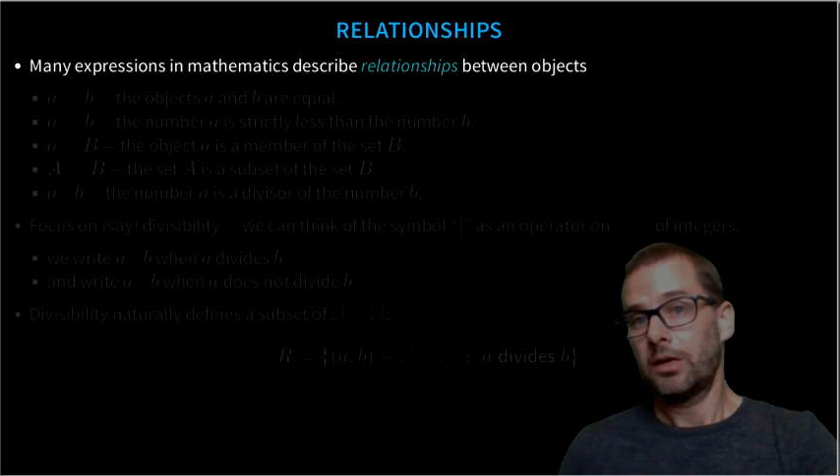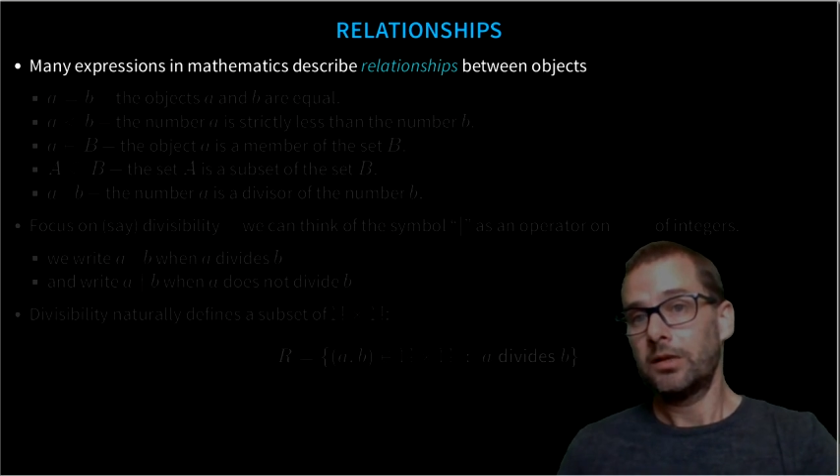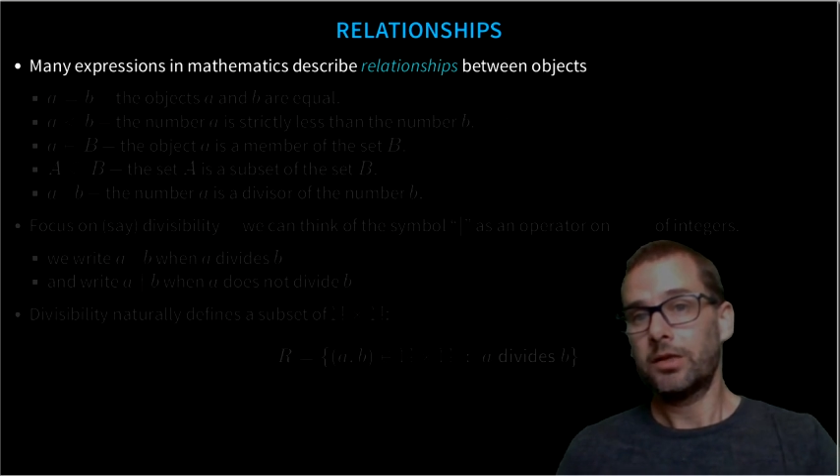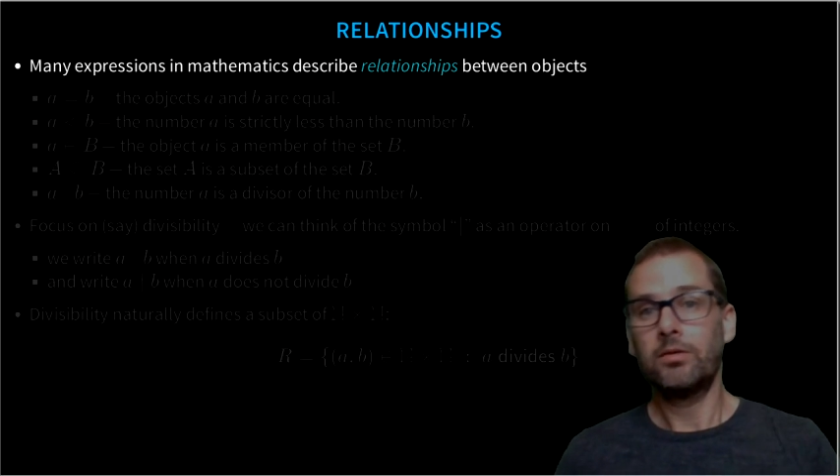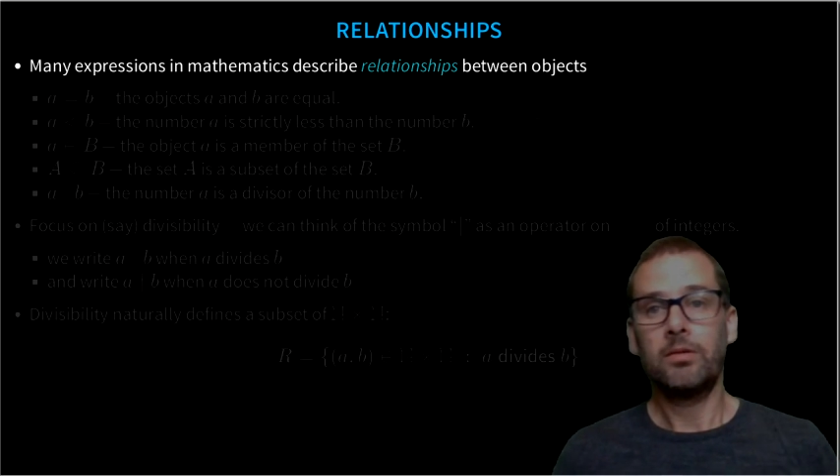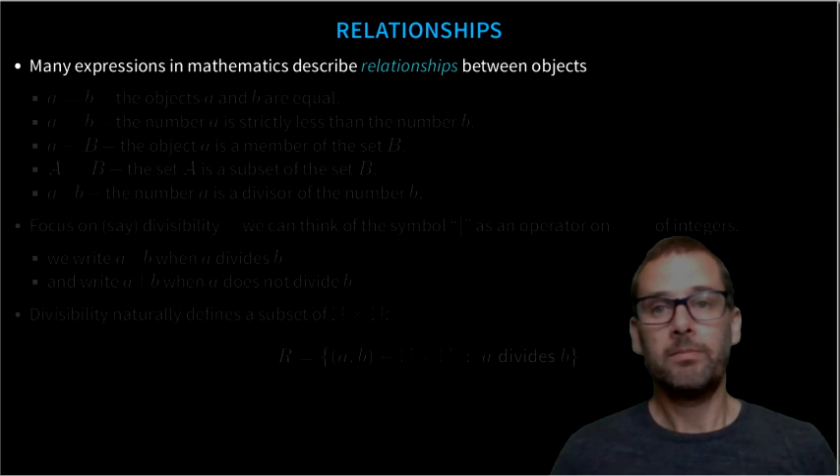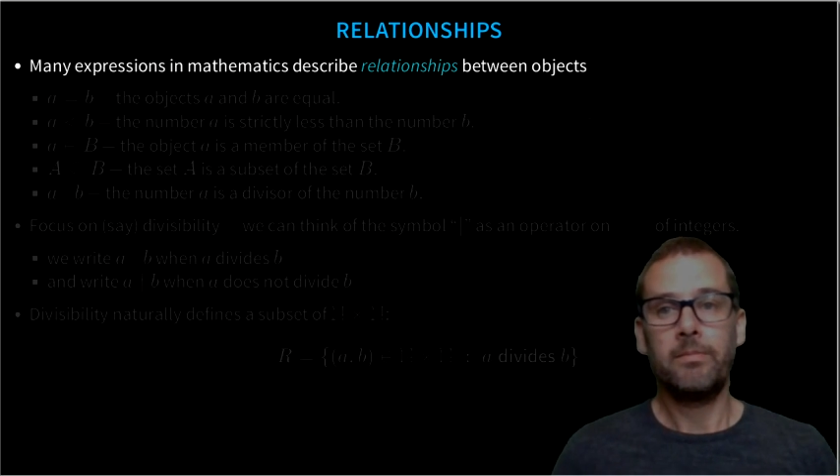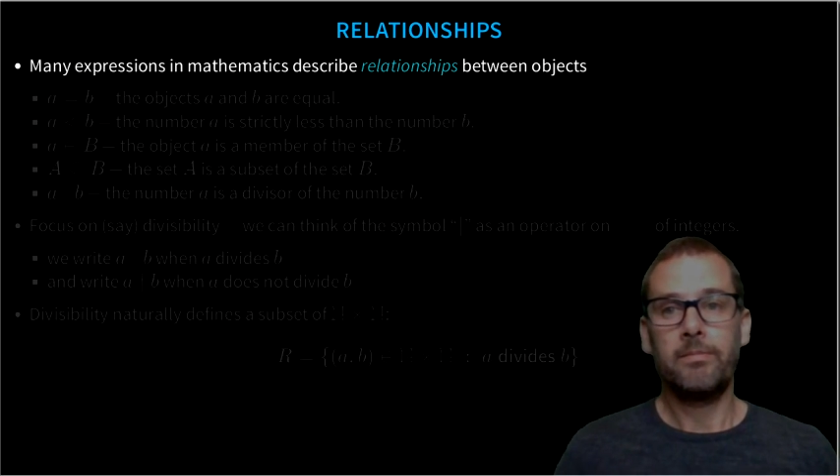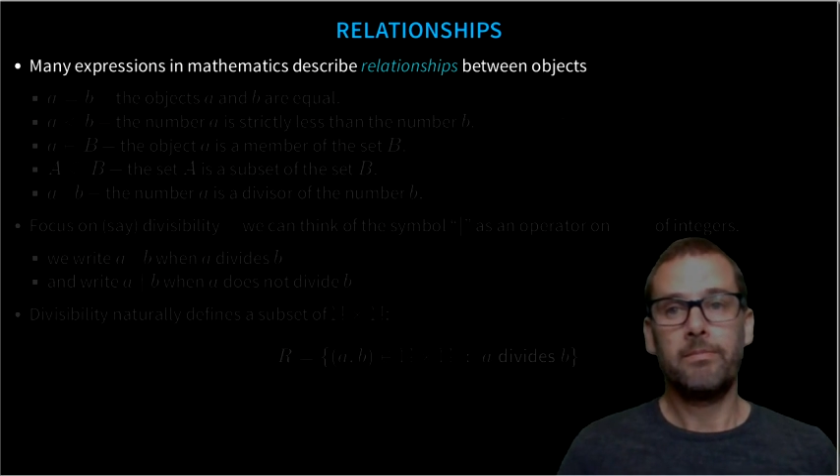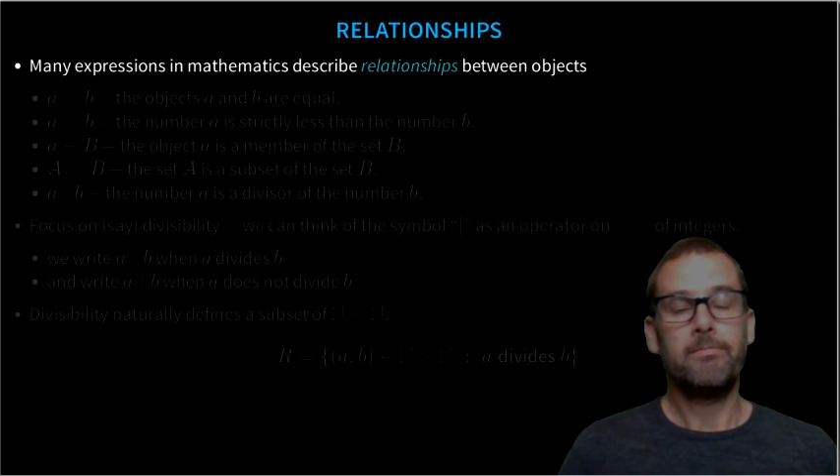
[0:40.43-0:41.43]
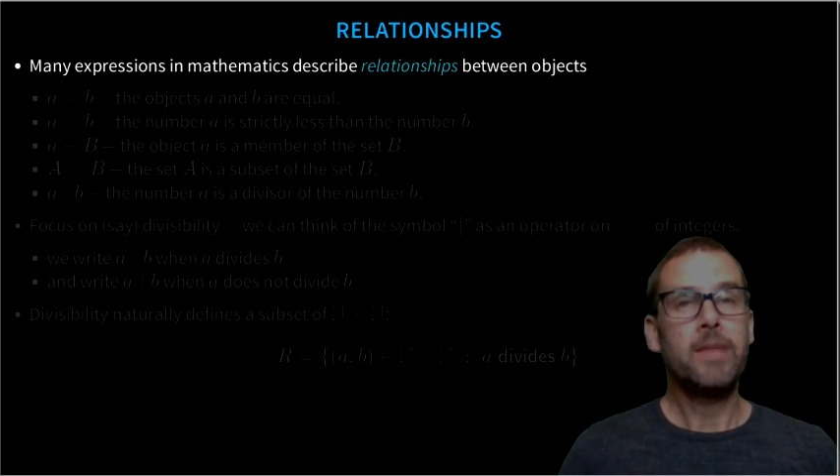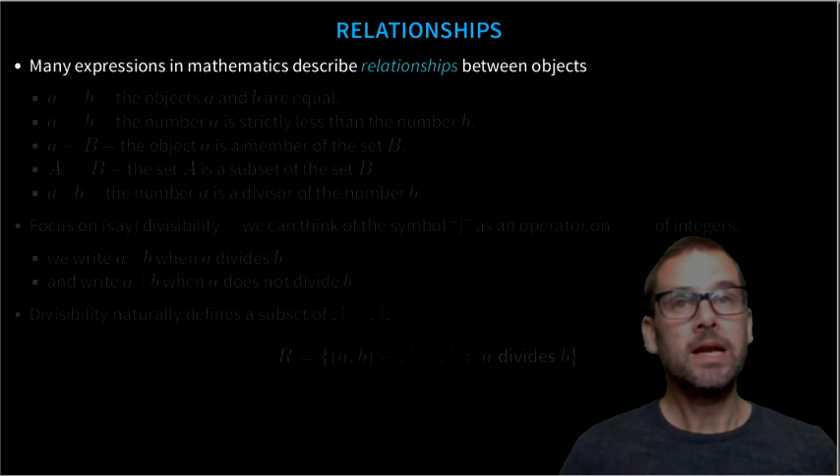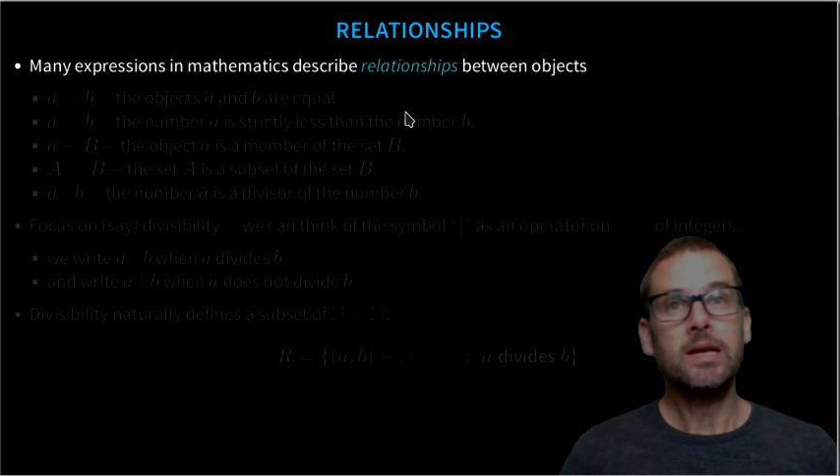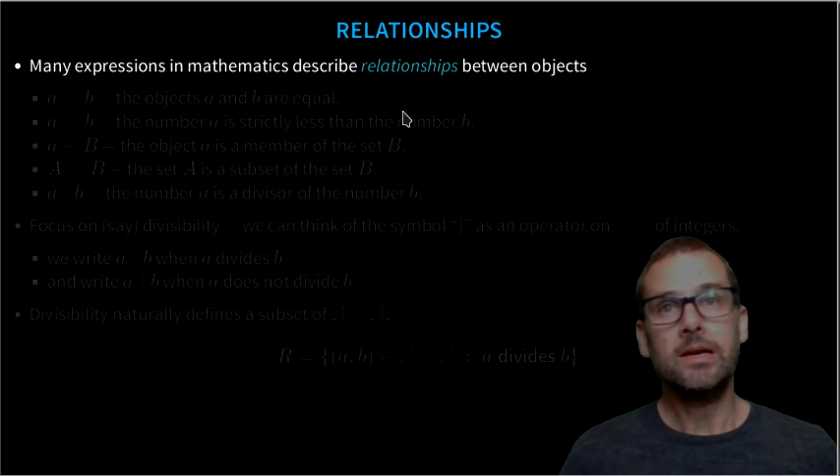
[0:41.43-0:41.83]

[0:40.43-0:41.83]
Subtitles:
So many